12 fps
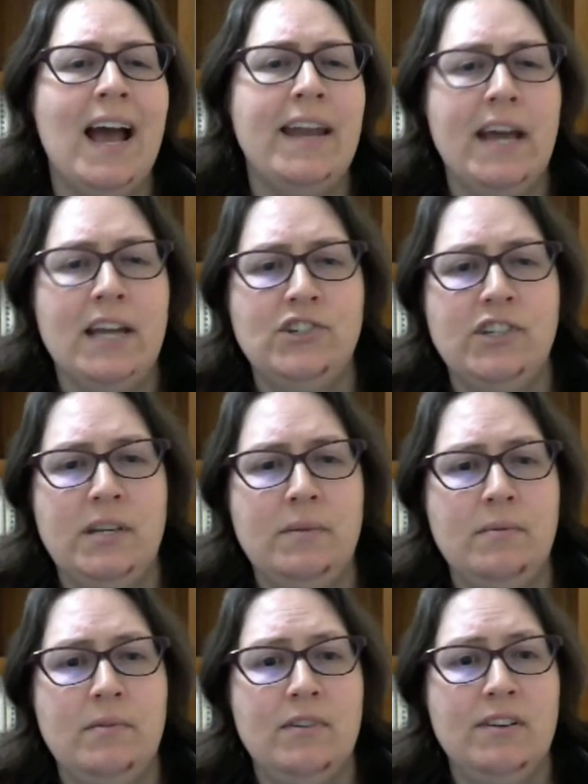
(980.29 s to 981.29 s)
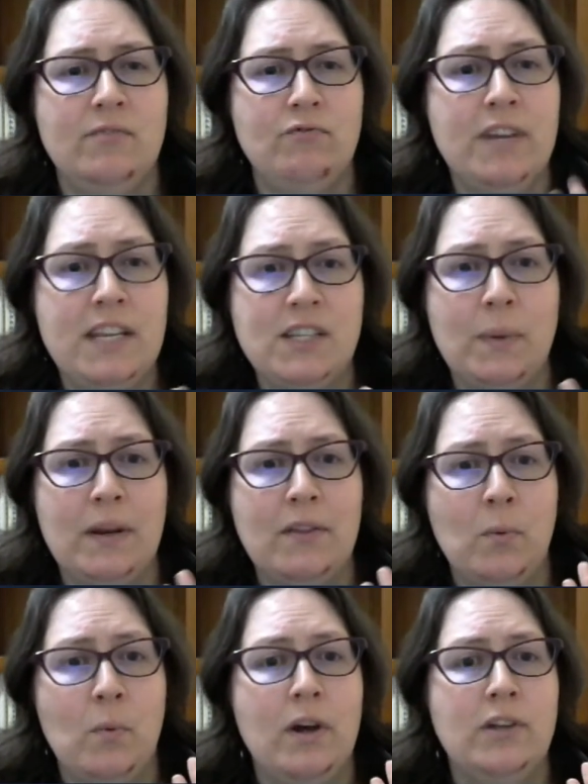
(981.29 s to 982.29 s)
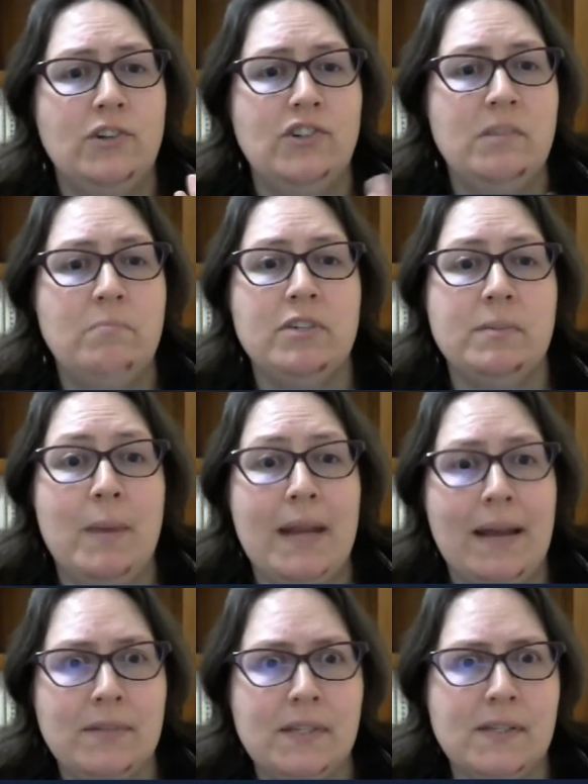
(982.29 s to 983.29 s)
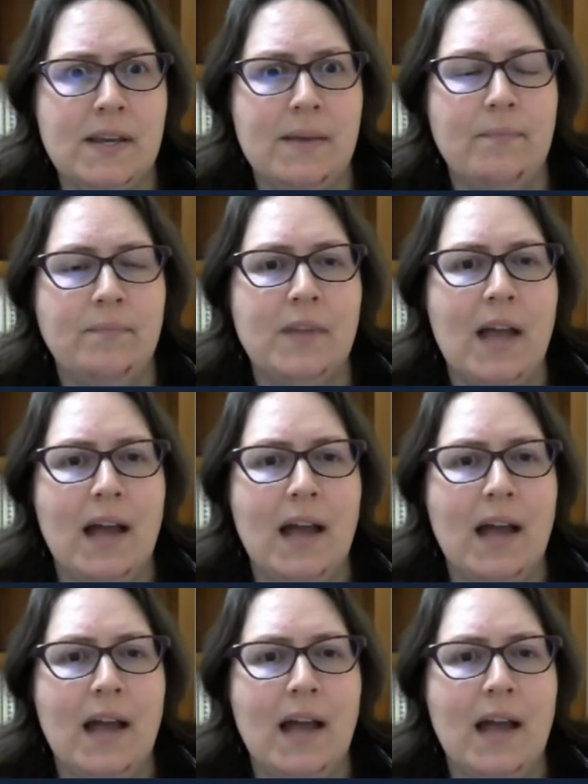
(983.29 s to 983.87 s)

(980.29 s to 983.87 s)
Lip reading: And as she reads one of the words, she mispronounces it.